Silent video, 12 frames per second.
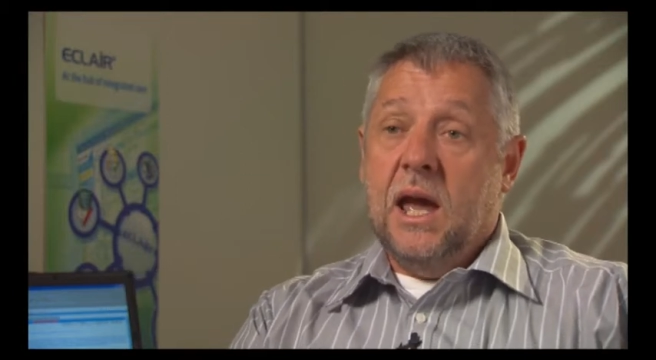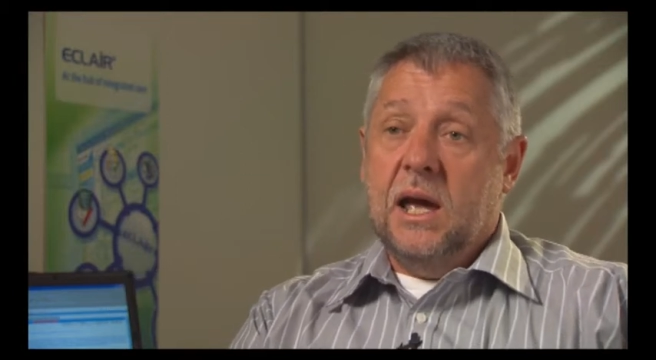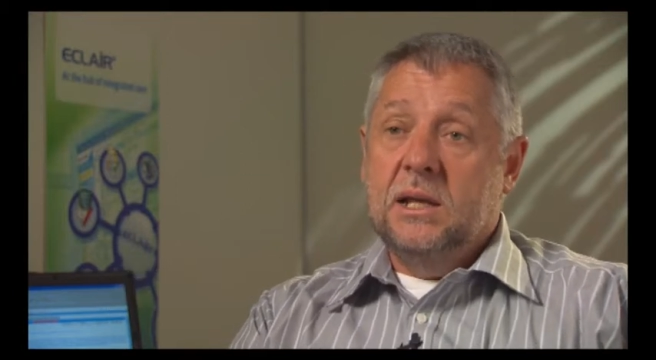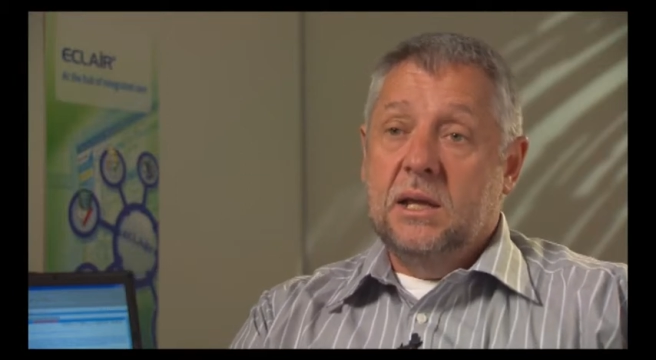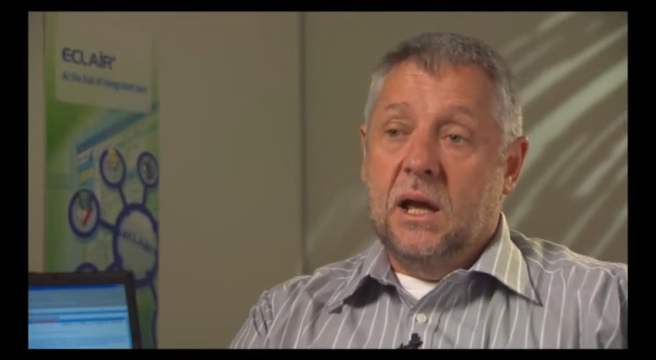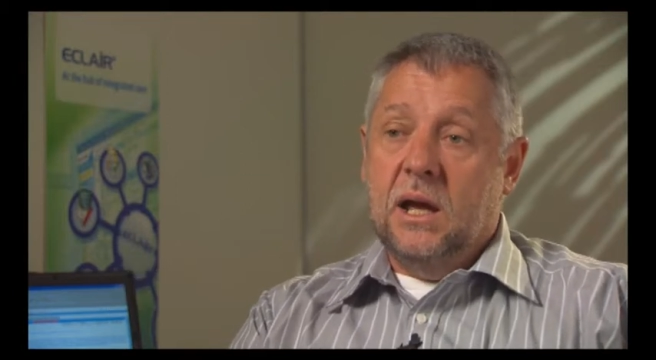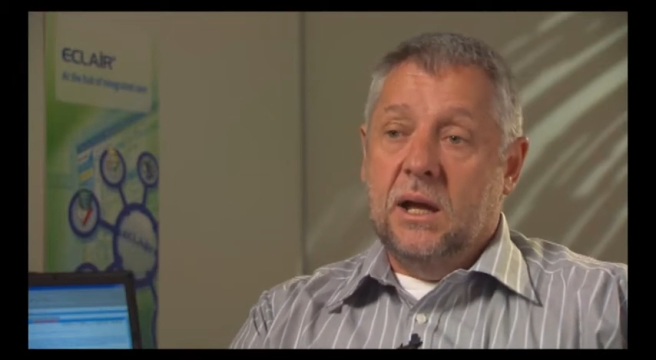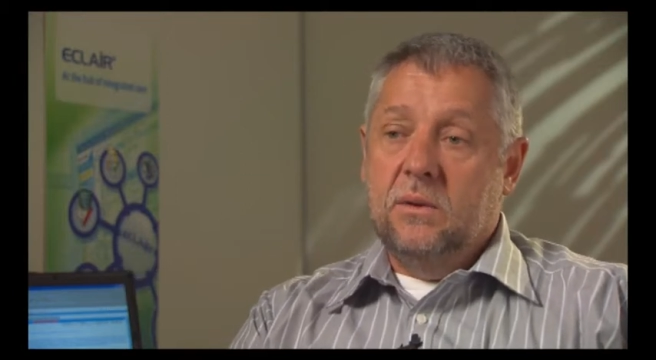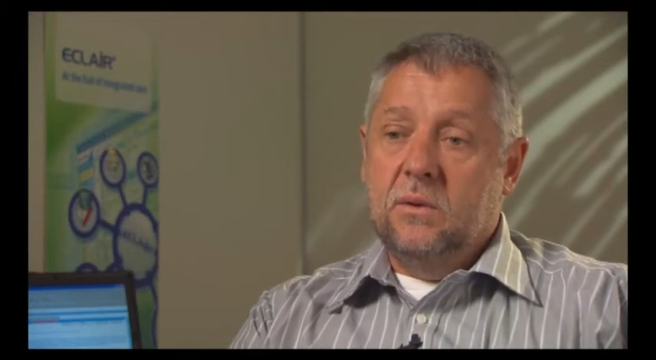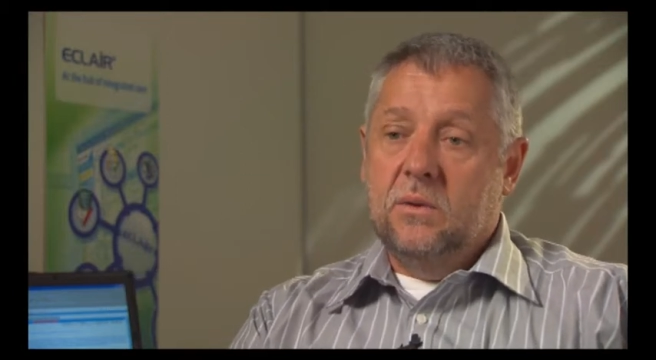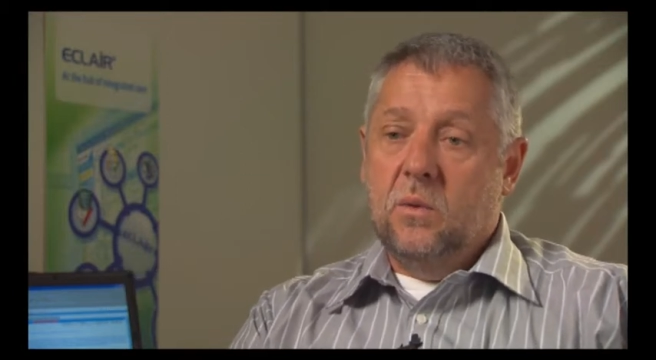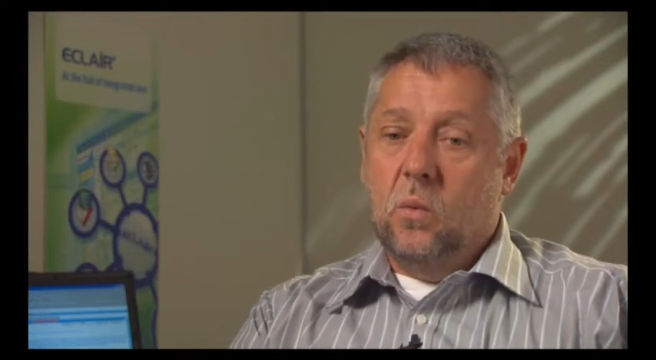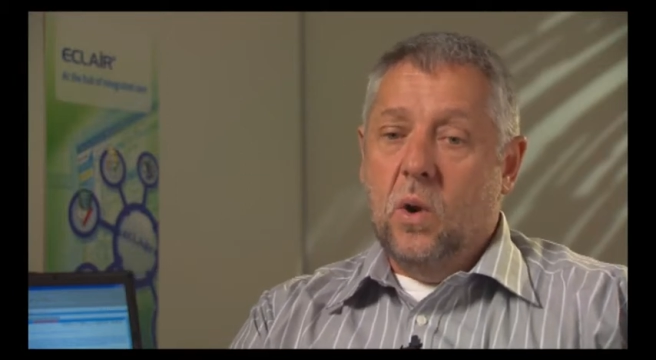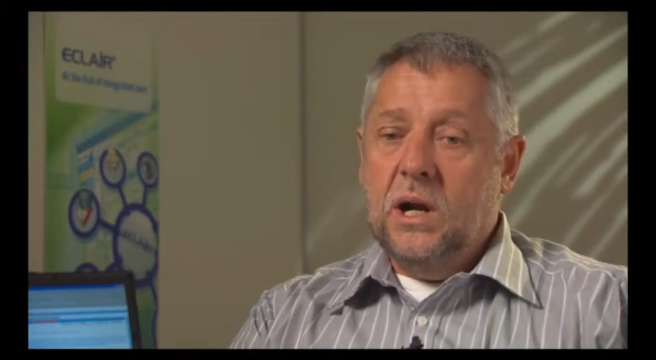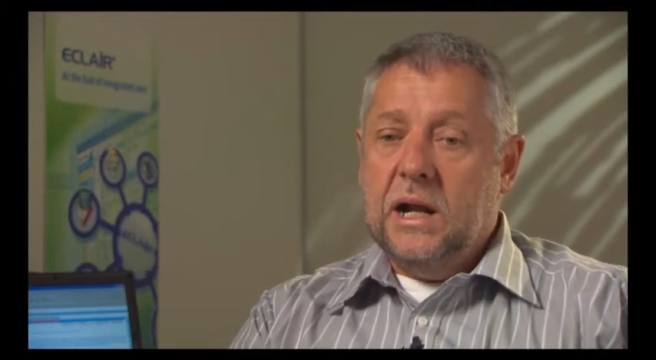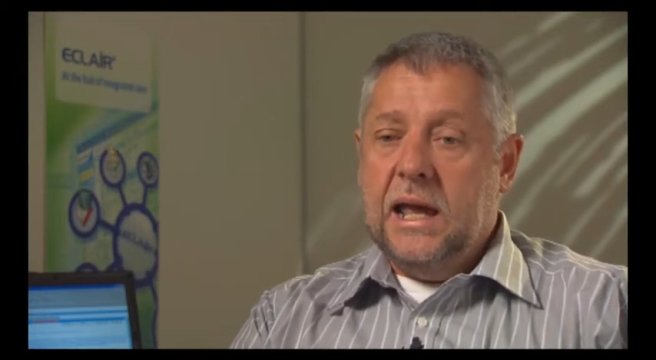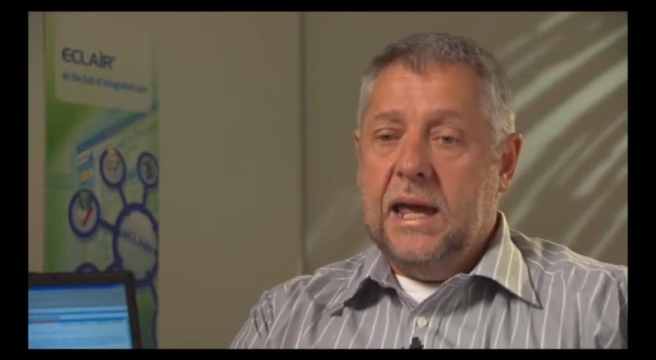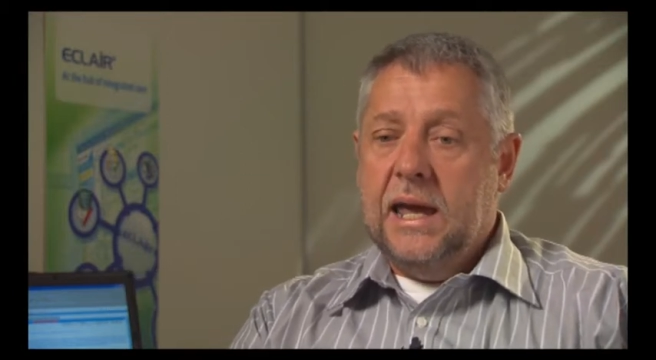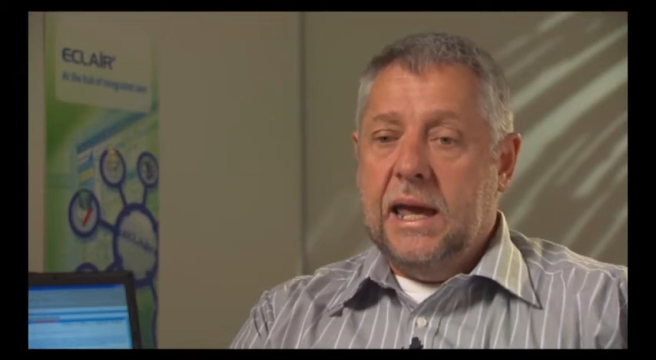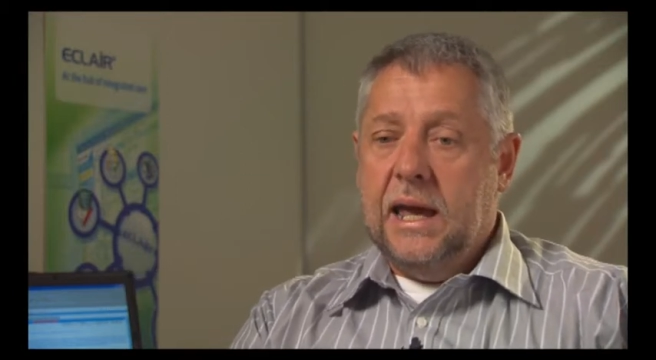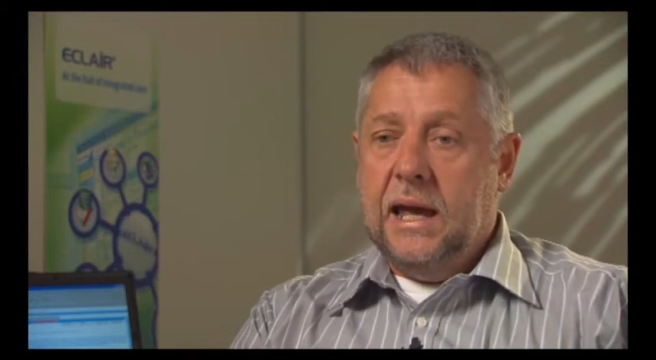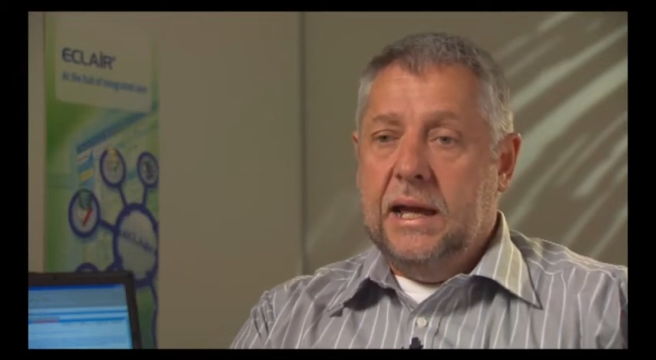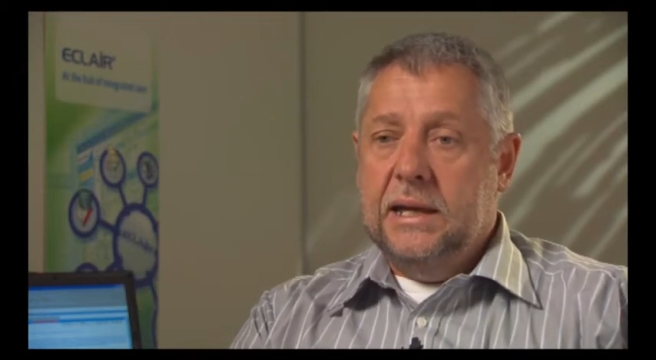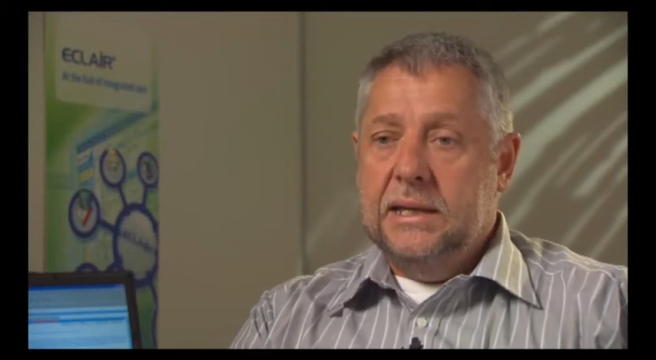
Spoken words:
And what Eclair